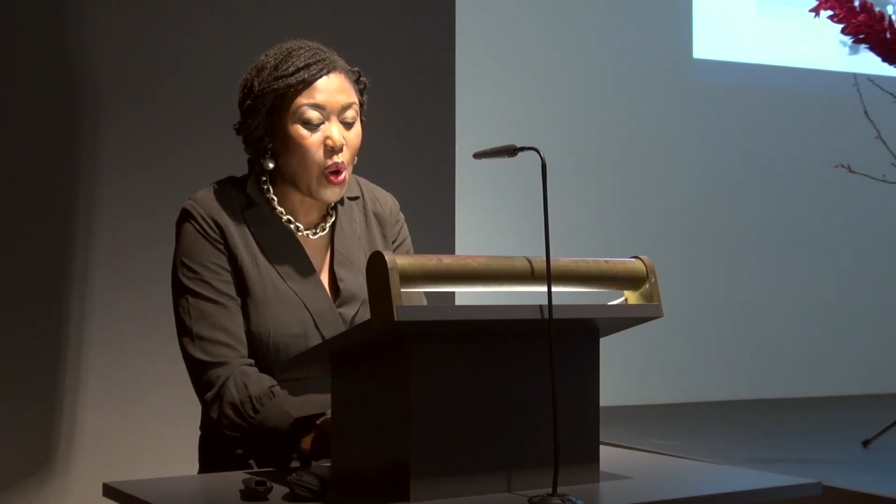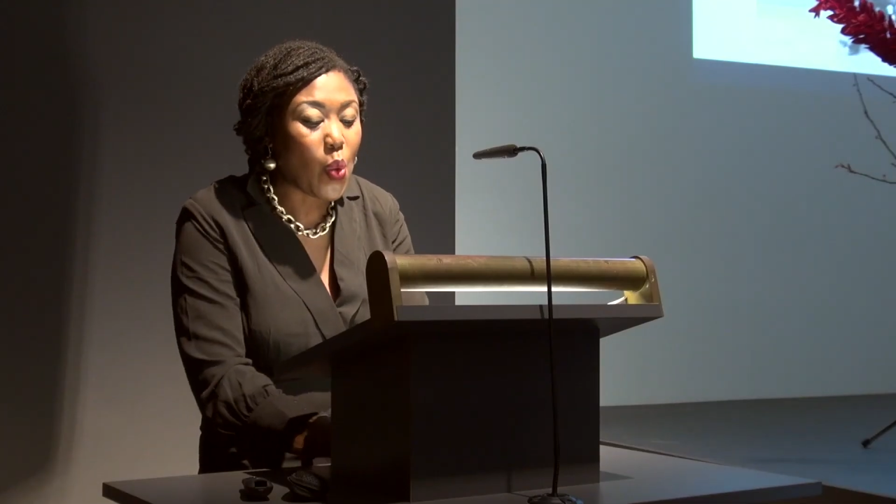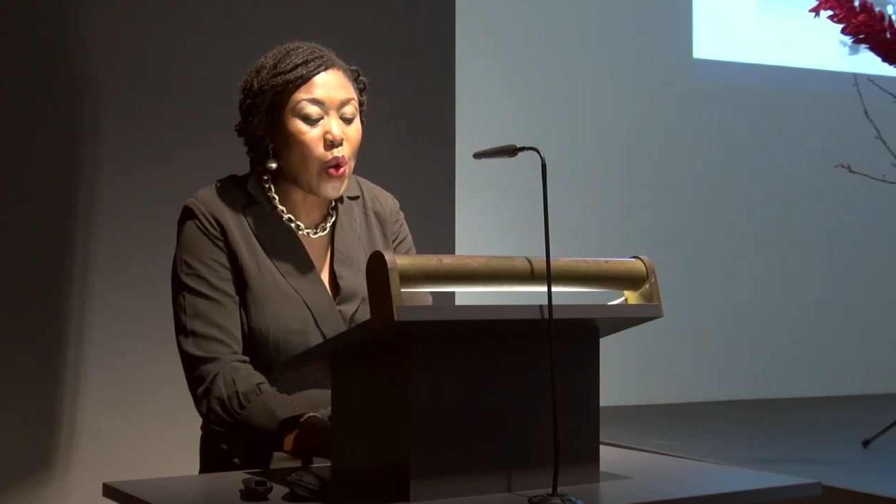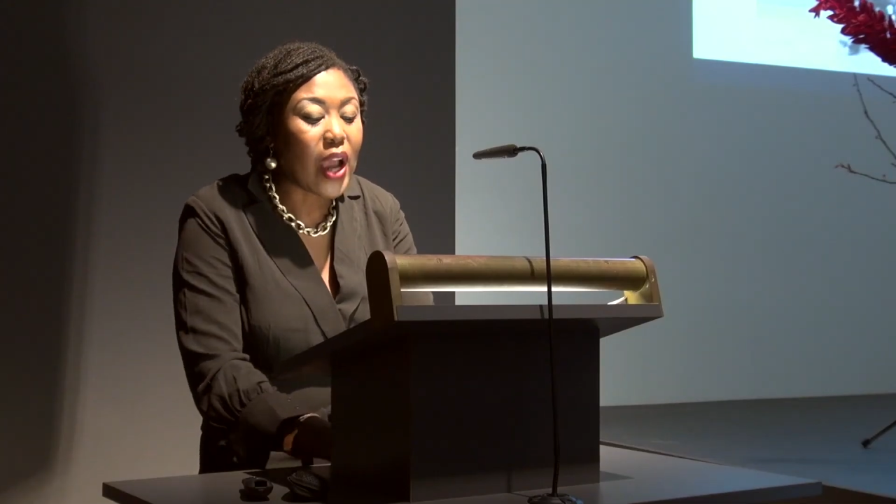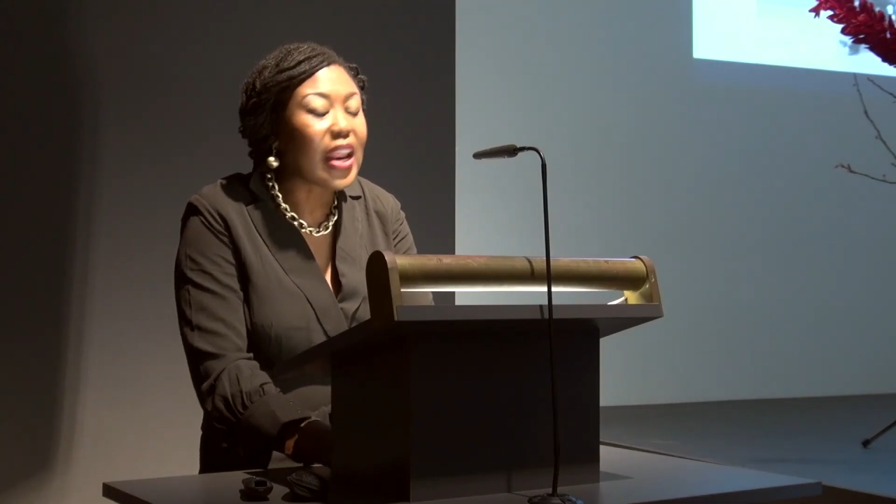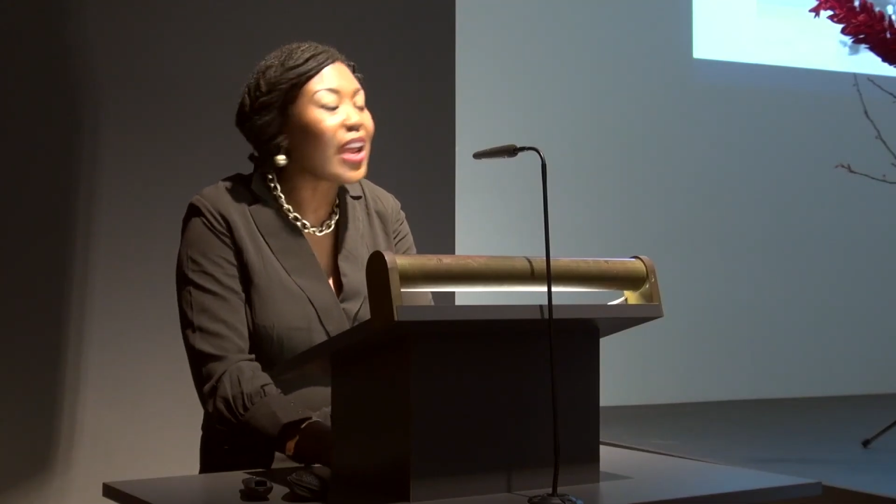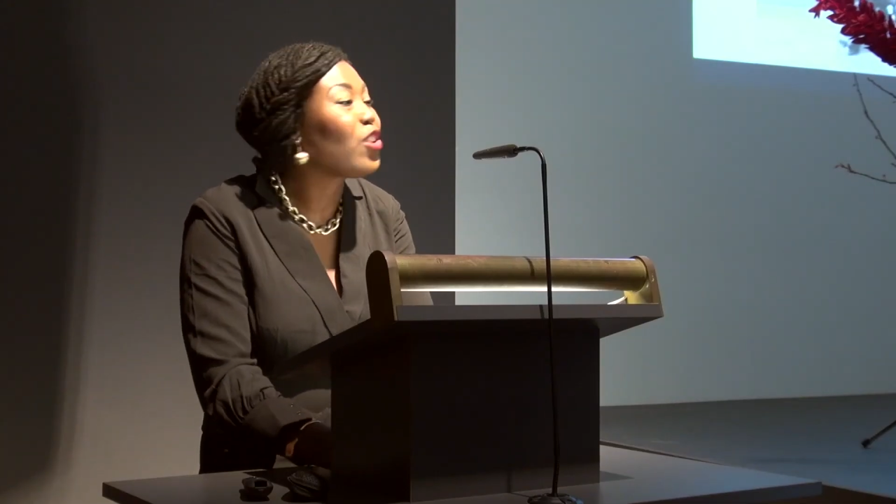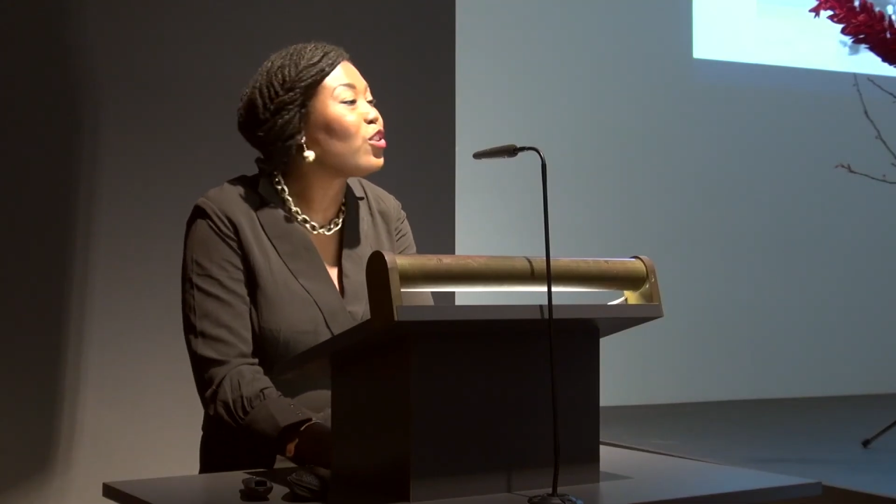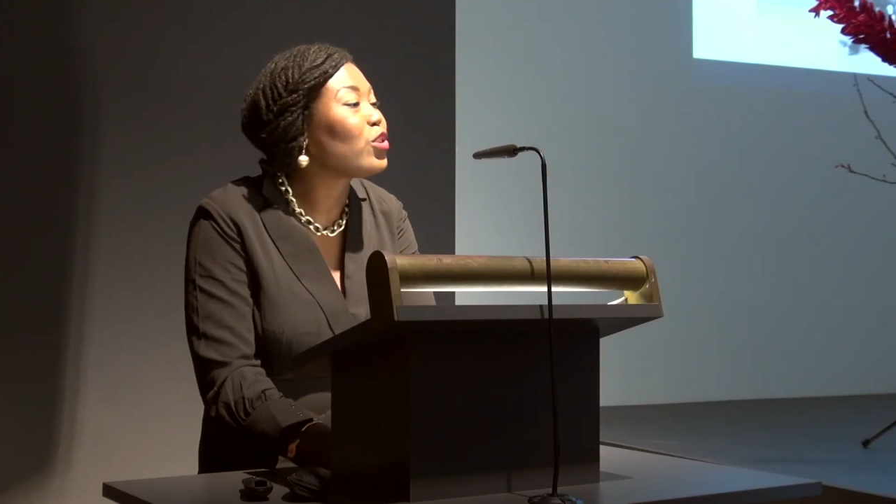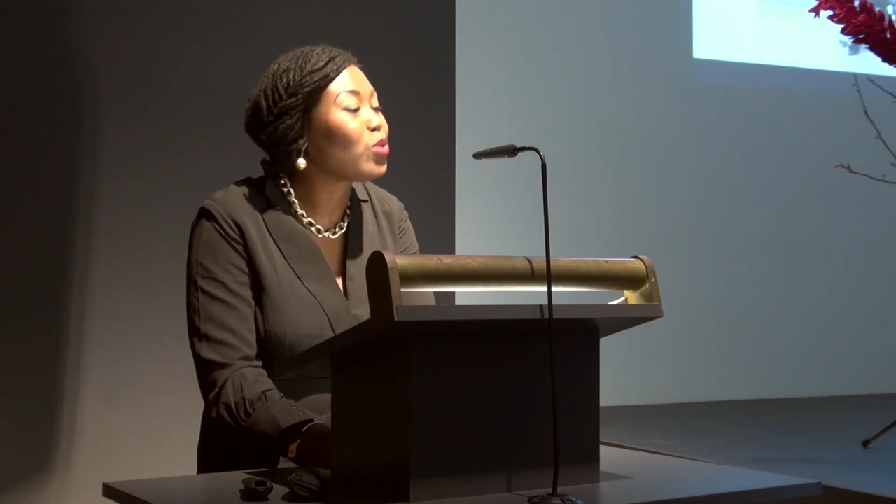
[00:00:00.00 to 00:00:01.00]
when I
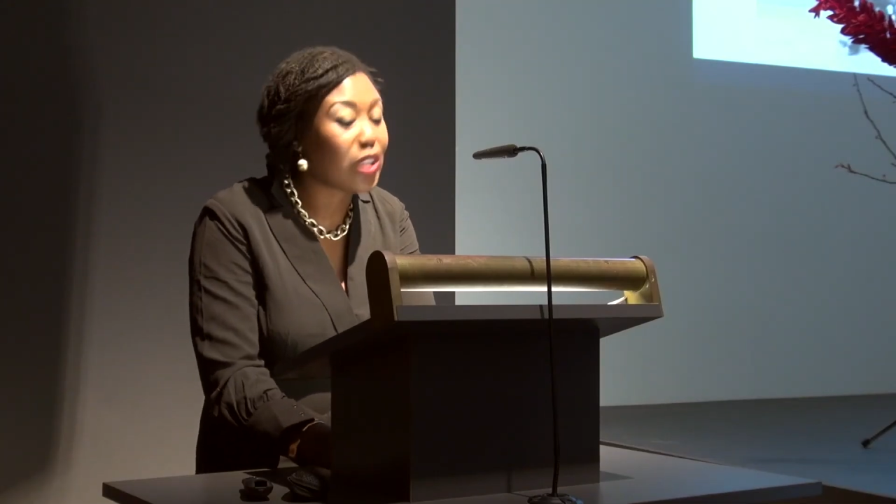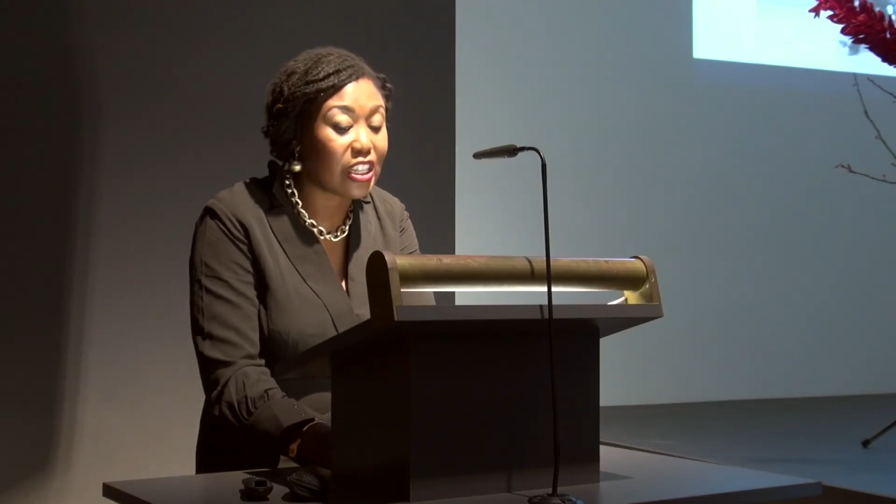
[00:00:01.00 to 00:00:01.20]
go to